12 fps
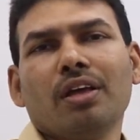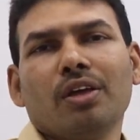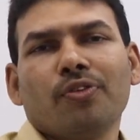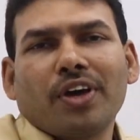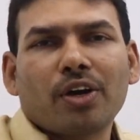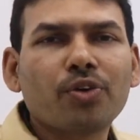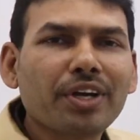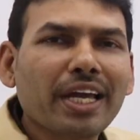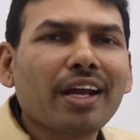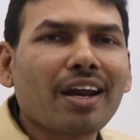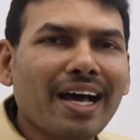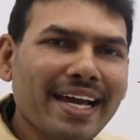If you are
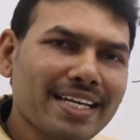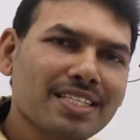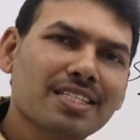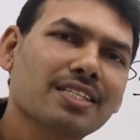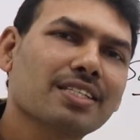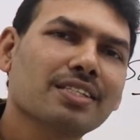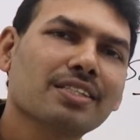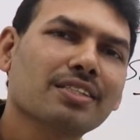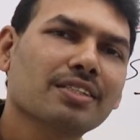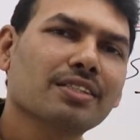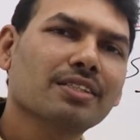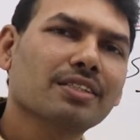cooking rice,
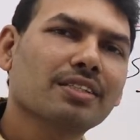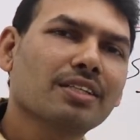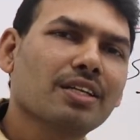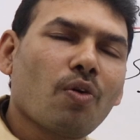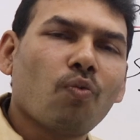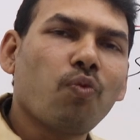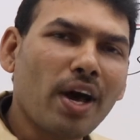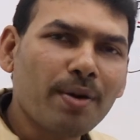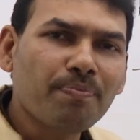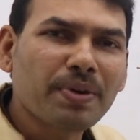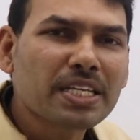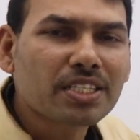
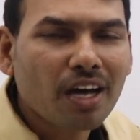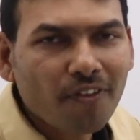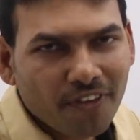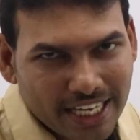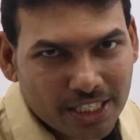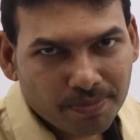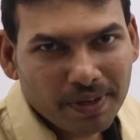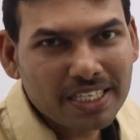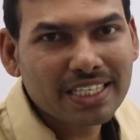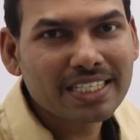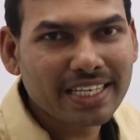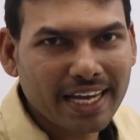one piece of rice
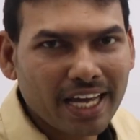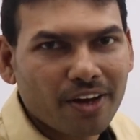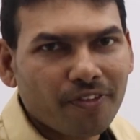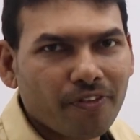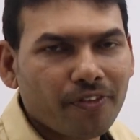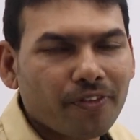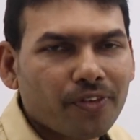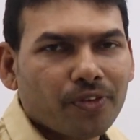piece is enough